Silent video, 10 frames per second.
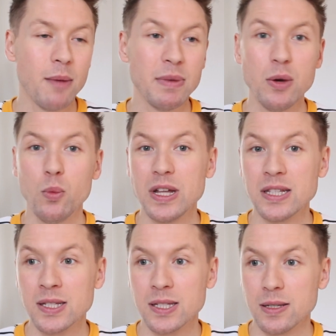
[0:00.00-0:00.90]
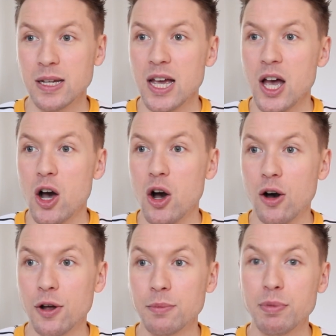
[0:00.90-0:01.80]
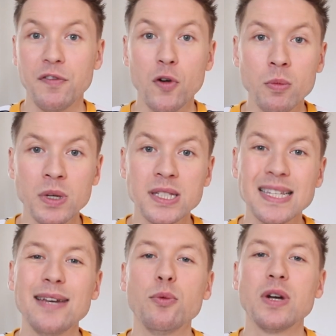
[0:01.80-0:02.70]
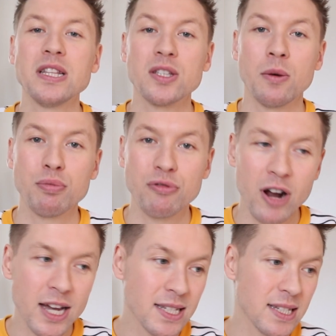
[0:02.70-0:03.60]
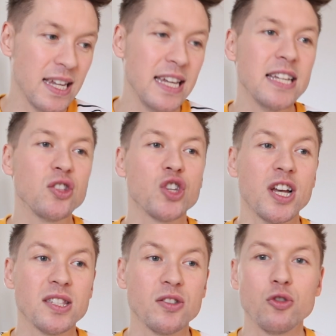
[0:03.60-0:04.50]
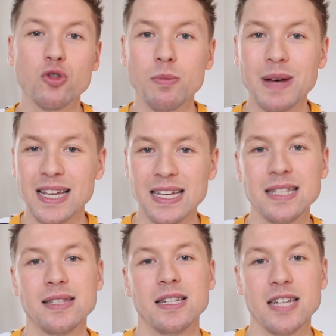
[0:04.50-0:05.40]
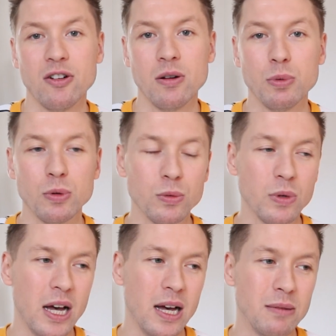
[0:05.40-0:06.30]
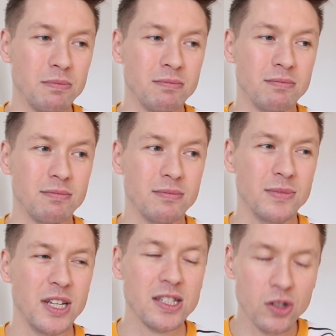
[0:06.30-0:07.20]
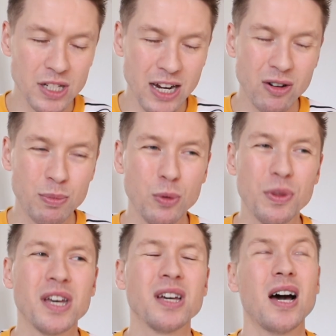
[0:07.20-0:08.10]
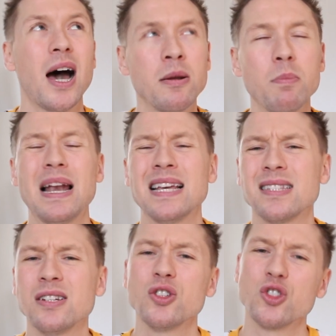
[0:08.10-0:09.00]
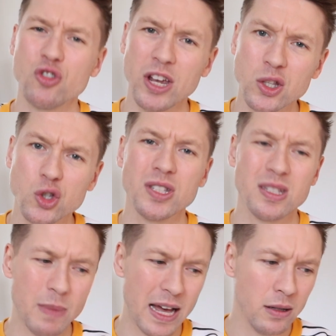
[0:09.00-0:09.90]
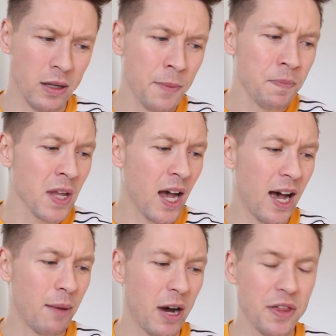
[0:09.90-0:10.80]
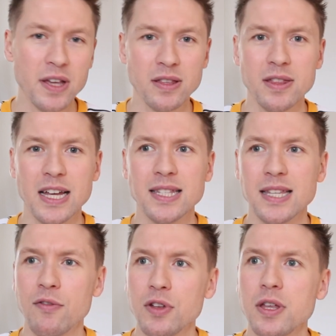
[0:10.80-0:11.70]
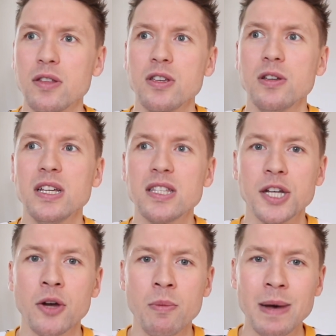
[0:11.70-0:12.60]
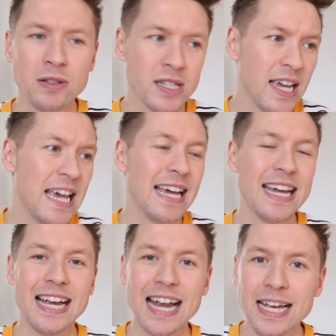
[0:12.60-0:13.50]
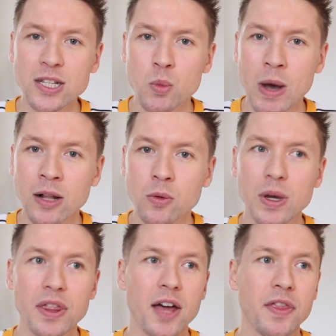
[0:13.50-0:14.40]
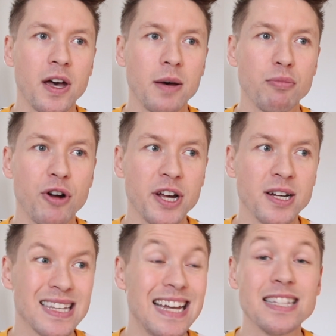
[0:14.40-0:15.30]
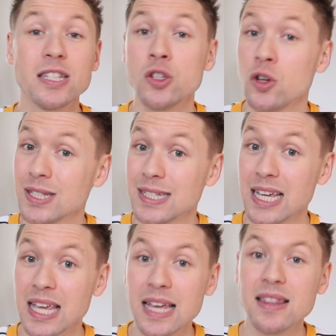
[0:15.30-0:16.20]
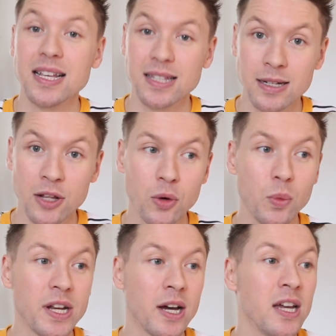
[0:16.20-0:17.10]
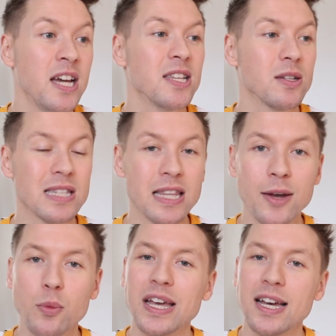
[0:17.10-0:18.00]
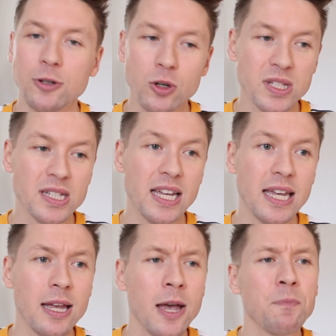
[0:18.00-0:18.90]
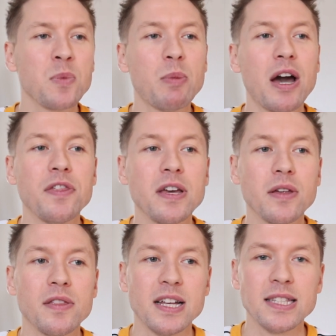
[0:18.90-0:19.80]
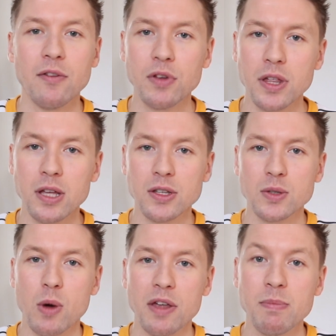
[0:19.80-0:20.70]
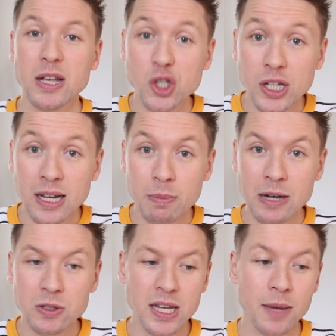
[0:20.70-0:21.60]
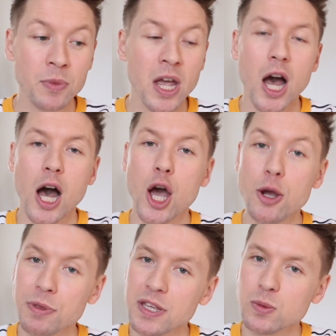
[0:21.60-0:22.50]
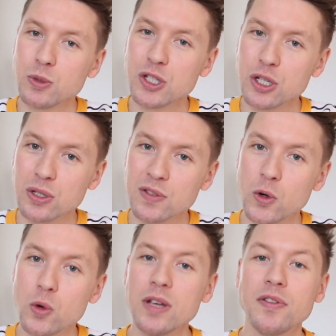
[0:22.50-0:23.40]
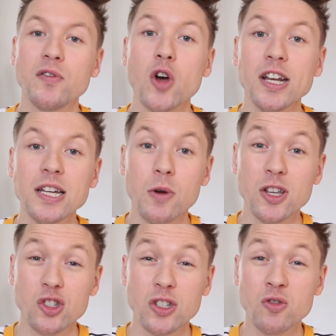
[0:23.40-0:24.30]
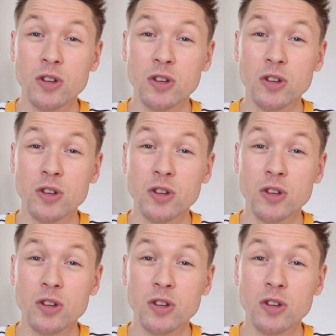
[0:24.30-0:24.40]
It wins on performance. It wins on price. It just, the drawback is the terrible It's not terrible, the unpleasant, strange smell. I think that that's everything that you need to know about it. It layers well with other products. It's not sticky. That's another winner. So it's lightweight and not sticky. But I think that that's everything that's worth mentioning about it. I hope this was useful. If you've got any questions